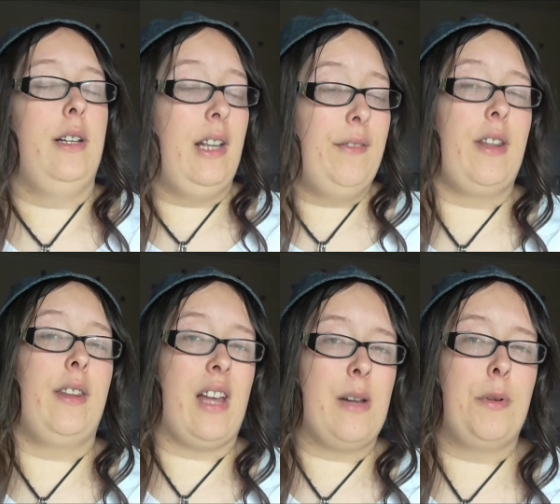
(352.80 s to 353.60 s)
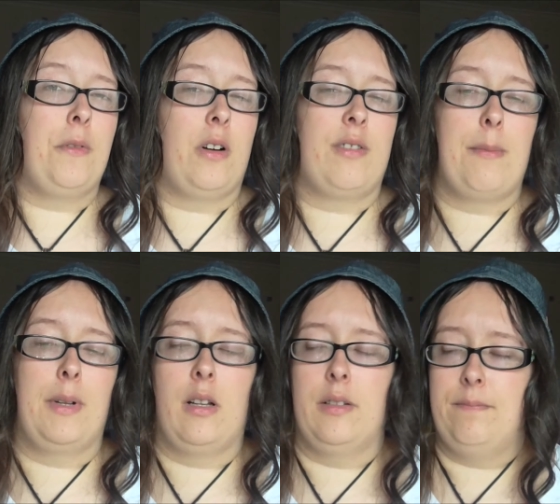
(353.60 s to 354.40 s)
I'm going to leave it at that before I
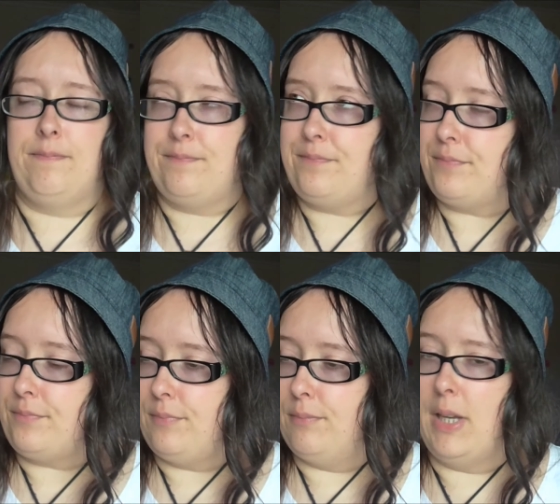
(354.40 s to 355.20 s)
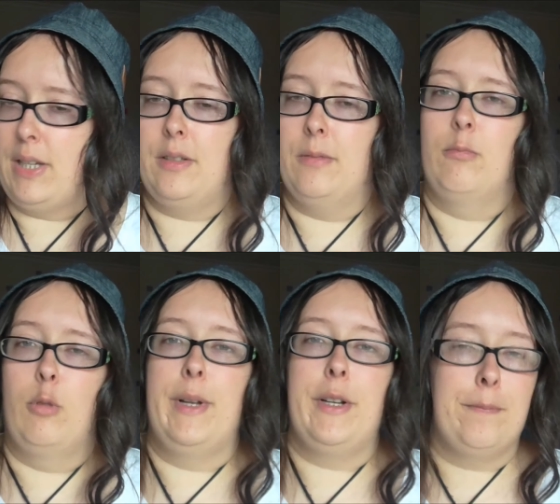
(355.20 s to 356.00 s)
ramble on and make
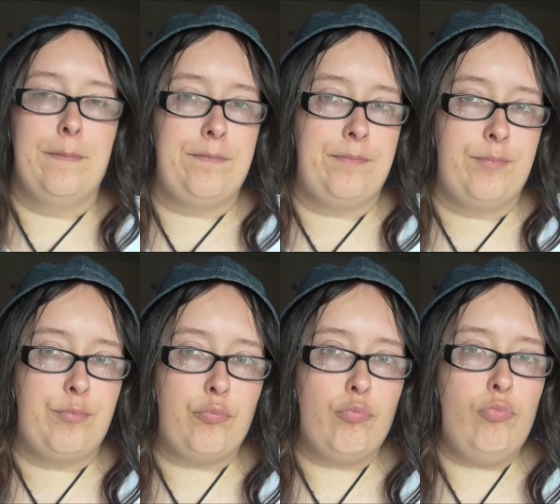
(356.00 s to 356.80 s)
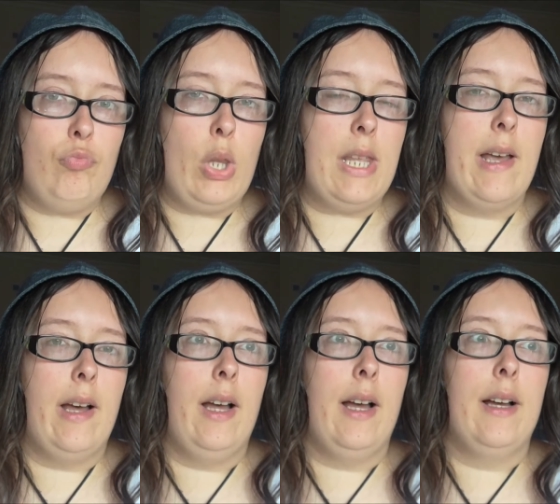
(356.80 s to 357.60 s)
some rubbish.
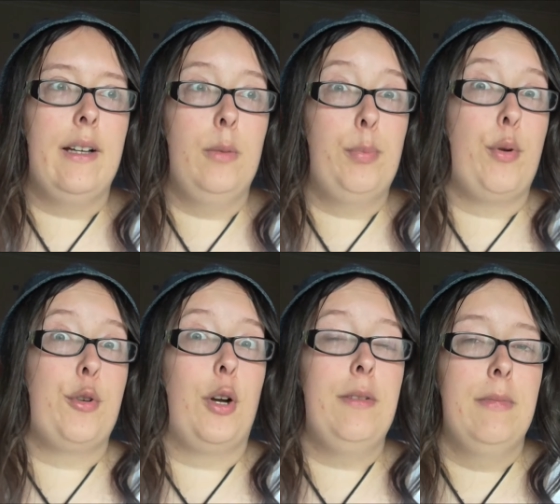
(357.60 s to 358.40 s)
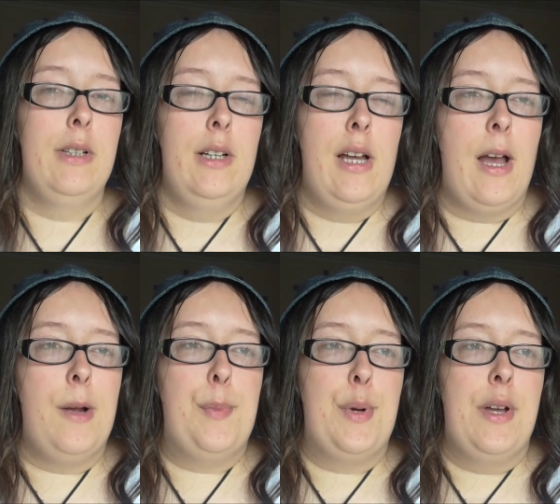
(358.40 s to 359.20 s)
I hope you enjoy.
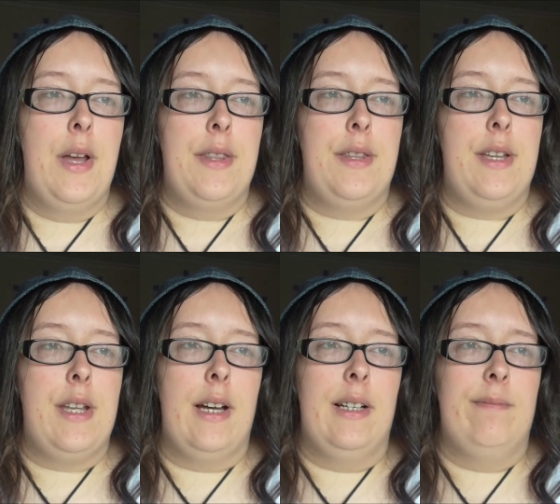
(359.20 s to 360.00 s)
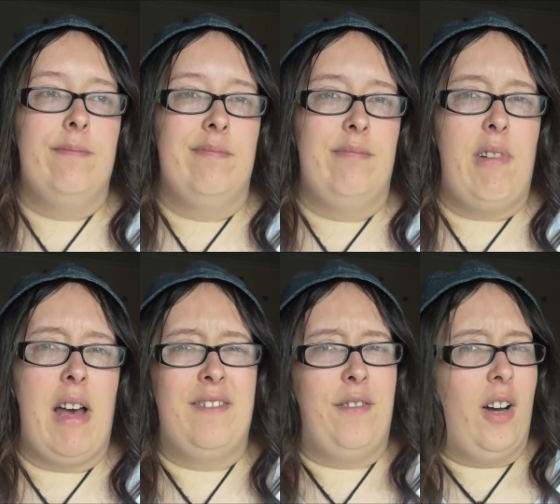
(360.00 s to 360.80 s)
Hope the
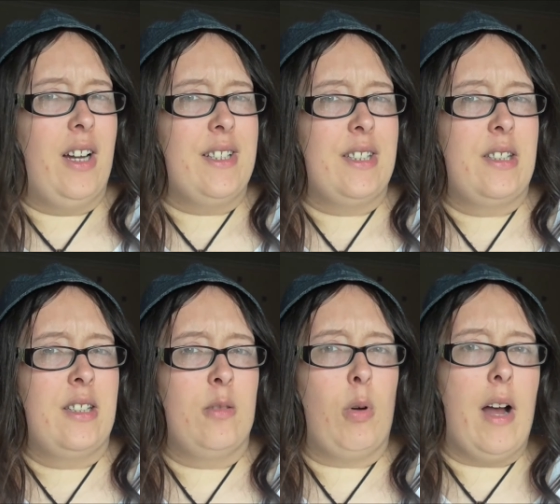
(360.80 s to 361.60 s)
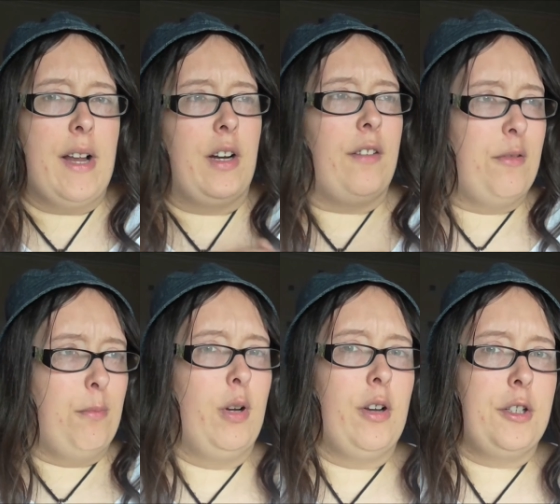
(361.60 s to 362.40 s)
advice, what I got from
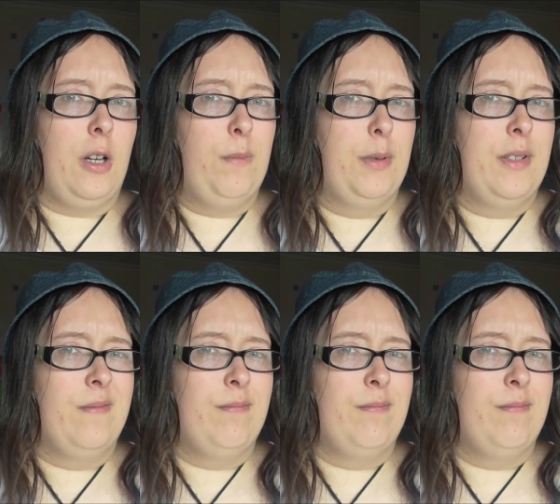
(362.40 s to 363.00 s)
the workshop,